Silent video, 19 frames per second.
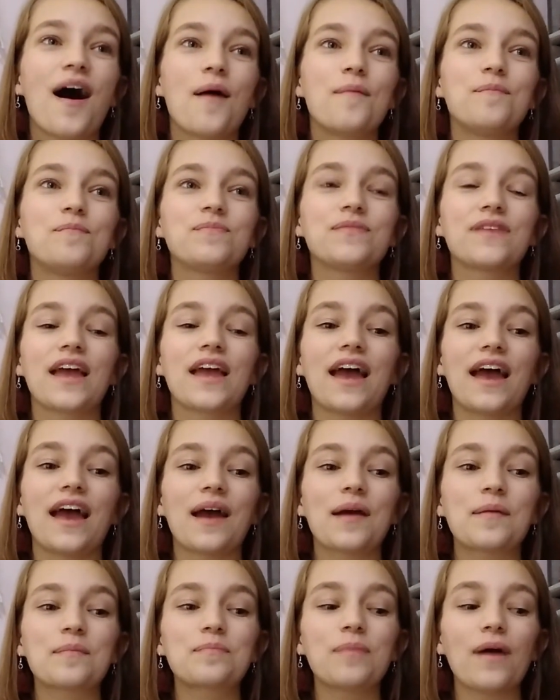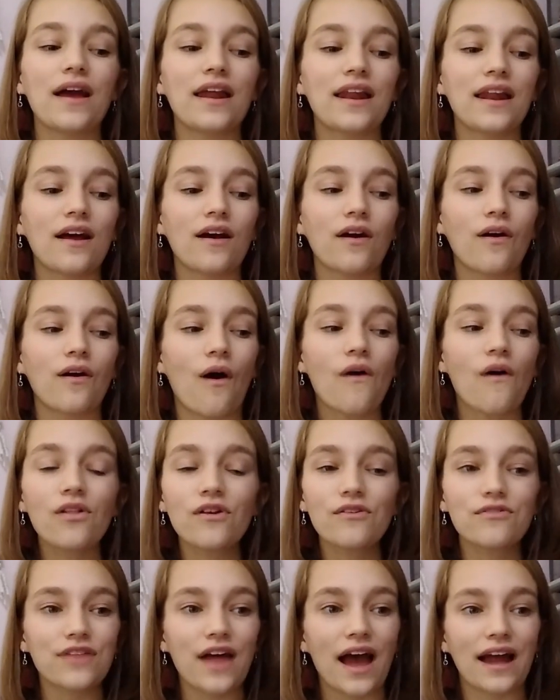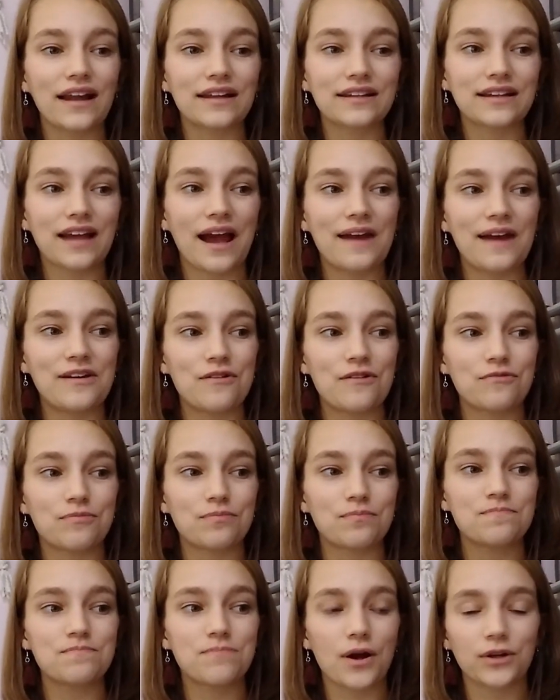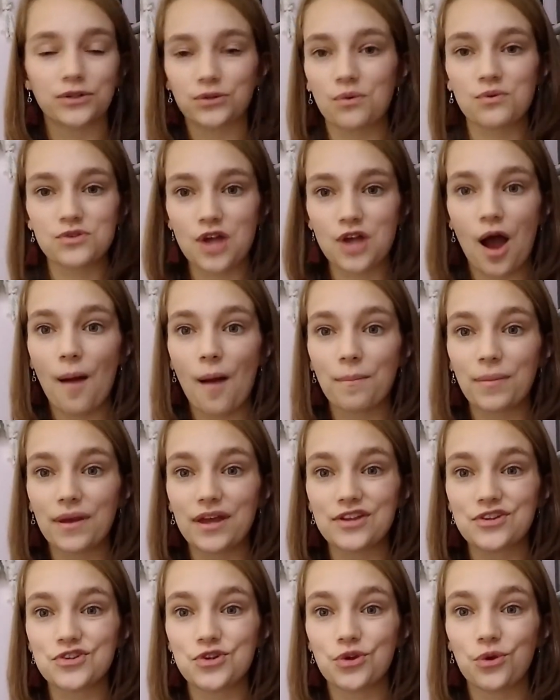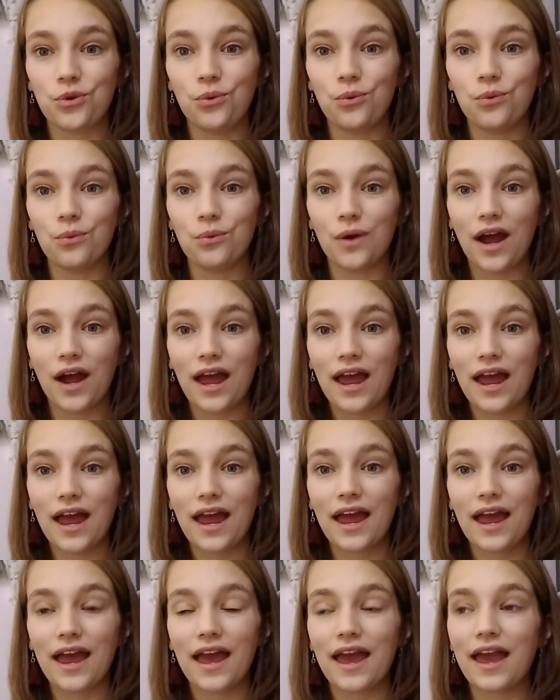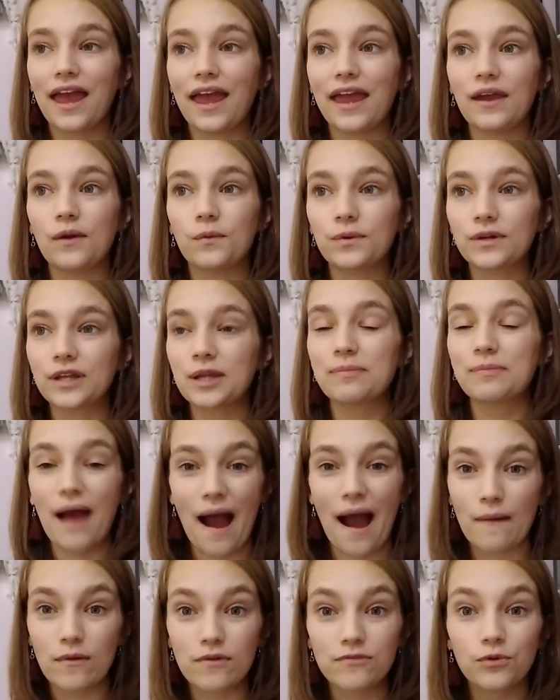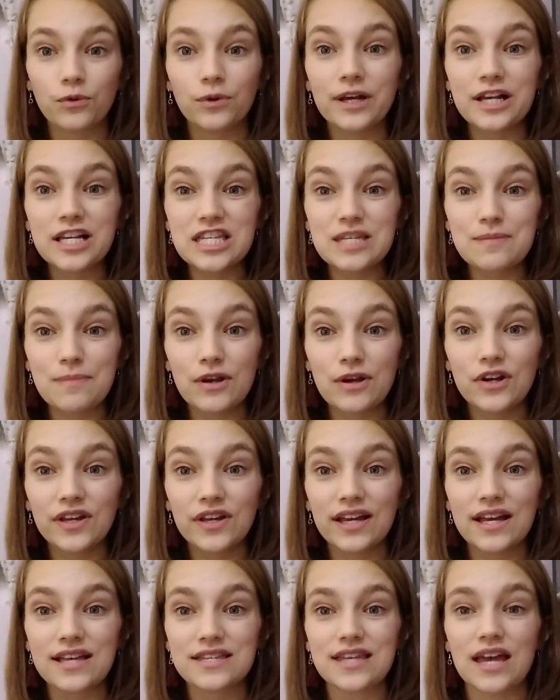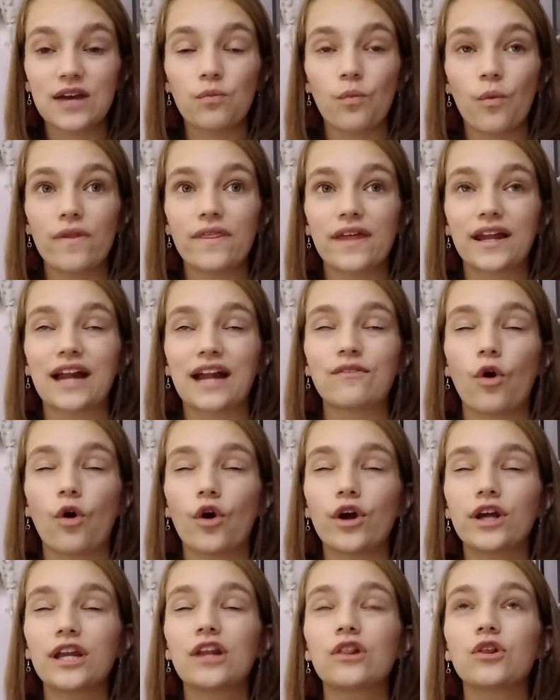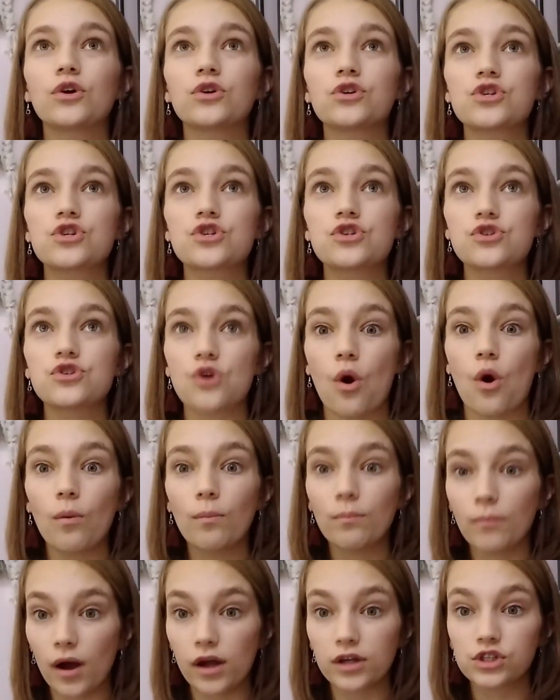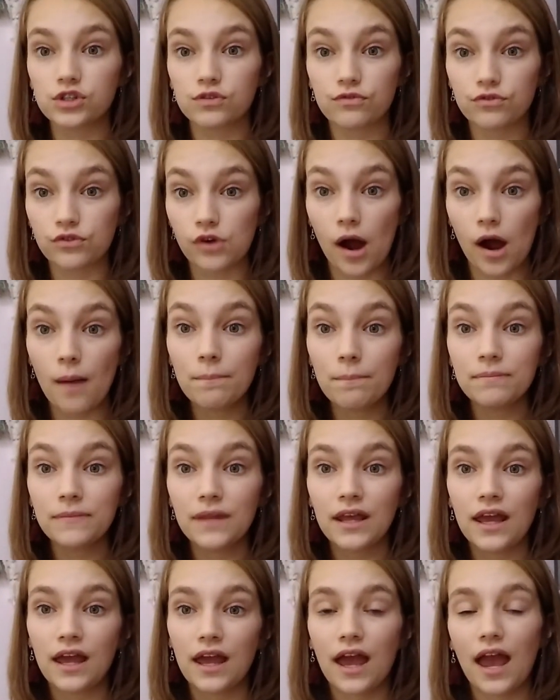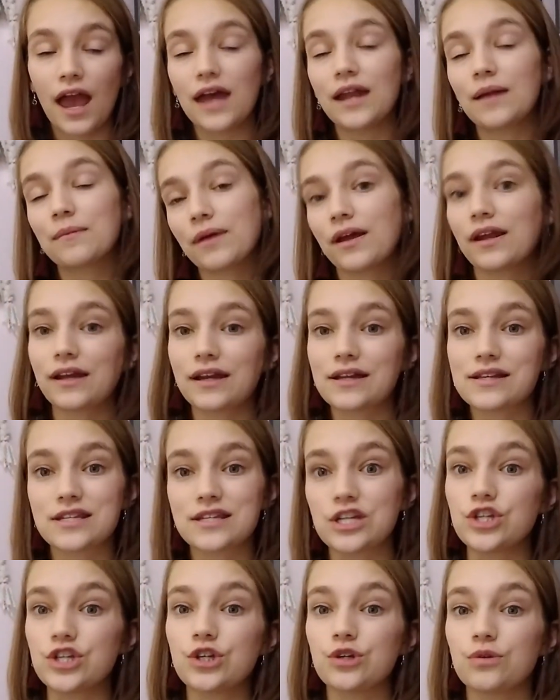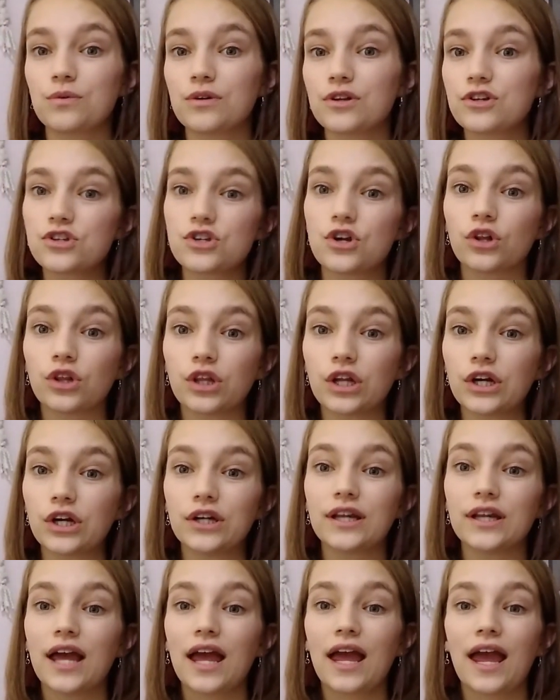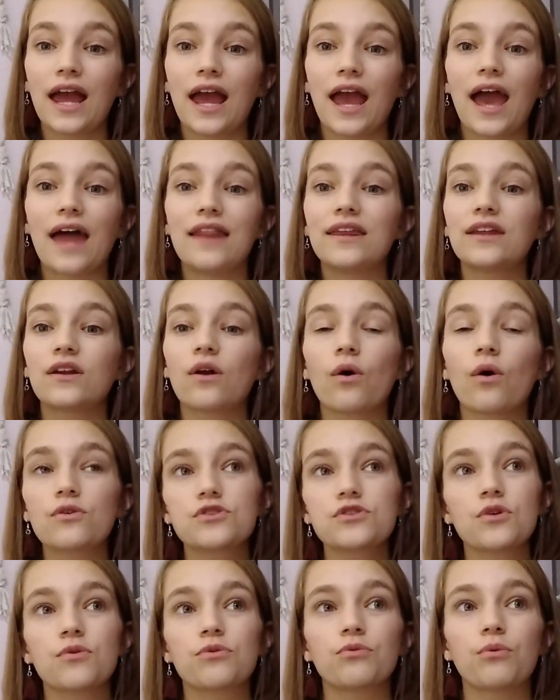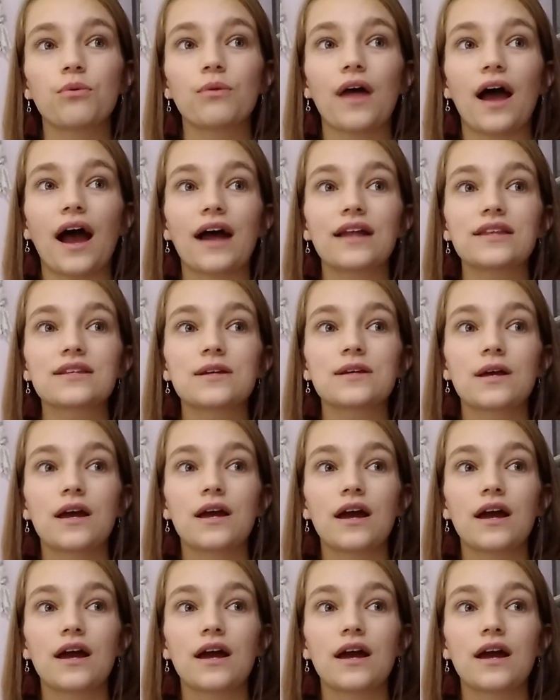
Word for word: um, but all of that kind of bundles up into a really powerful experience and one that I've already learned so much from and I'm going to continue to learn. And then also through that,